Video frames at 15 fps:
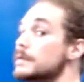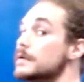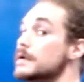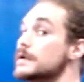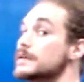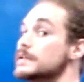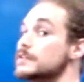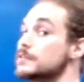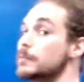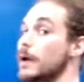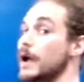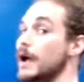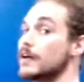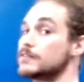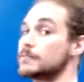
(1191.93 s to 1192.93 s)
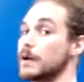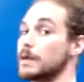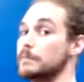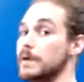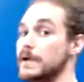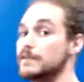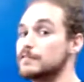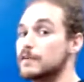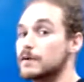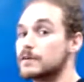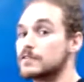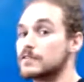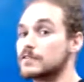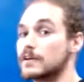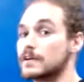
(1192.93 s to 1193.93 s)
And each pass, my main focus
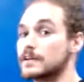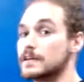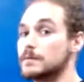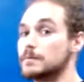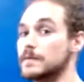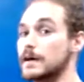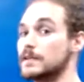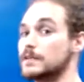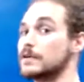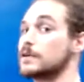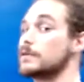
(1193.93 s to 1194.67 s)
is on keeping that lower